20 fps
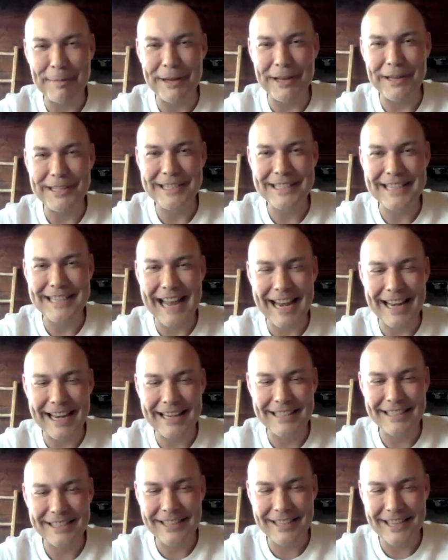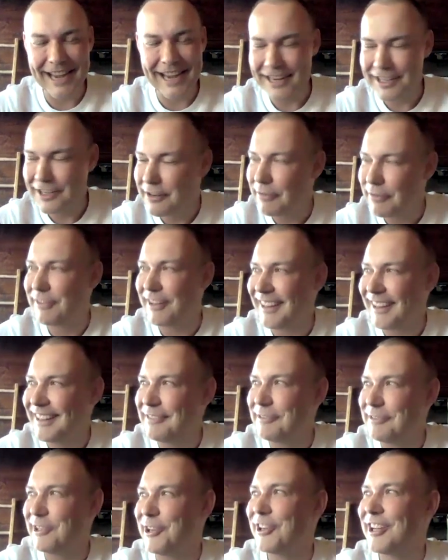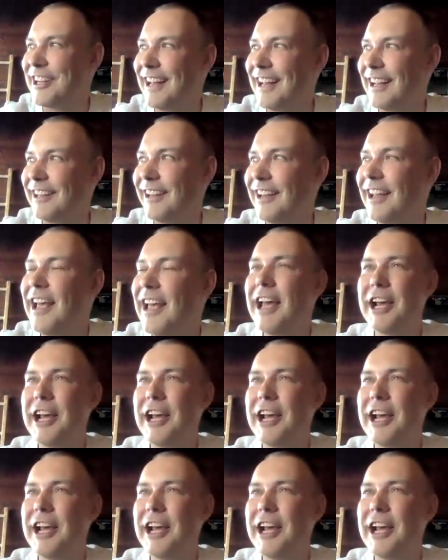understand the kind of thing that we're looking at here.